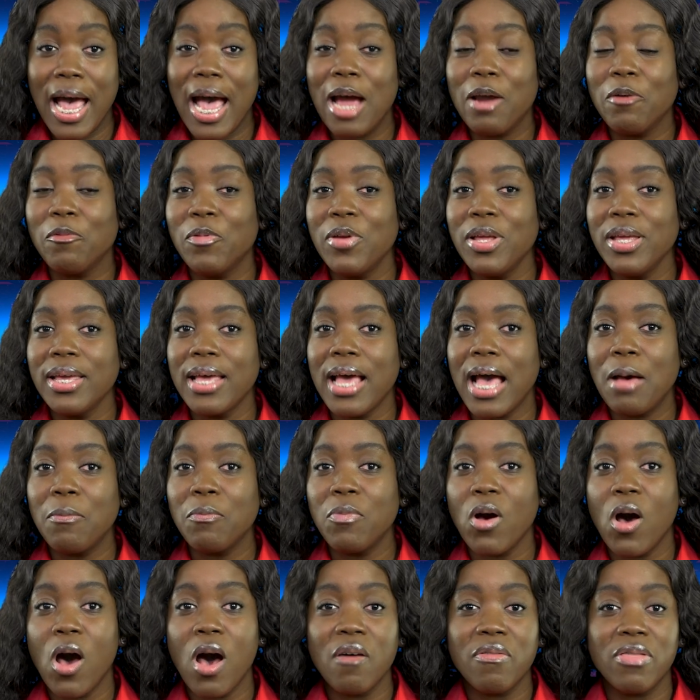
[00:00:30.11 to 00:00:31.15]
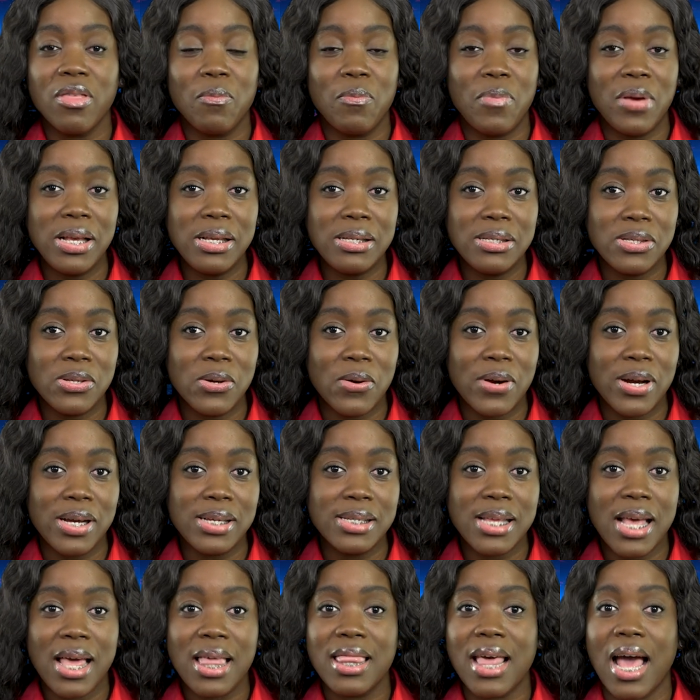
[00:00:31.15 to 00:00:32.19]
A recap of the big
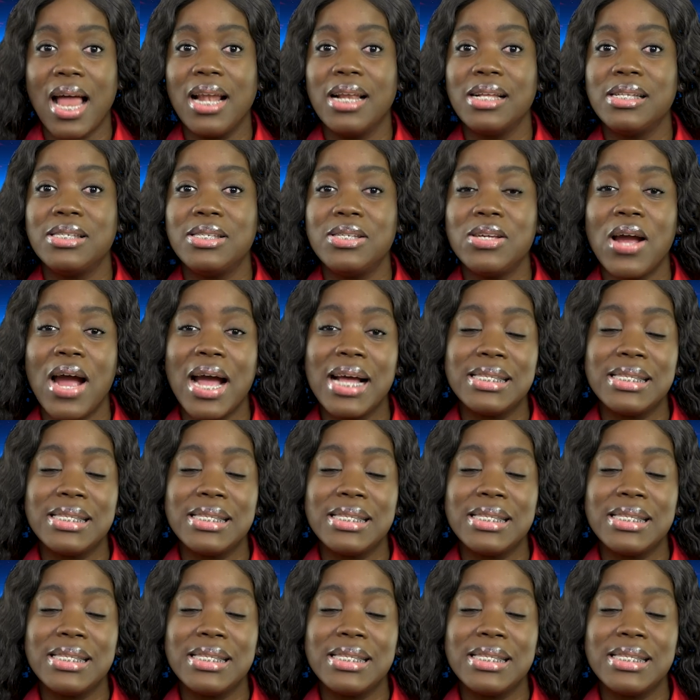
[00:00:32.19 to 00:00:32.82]
stories that lit your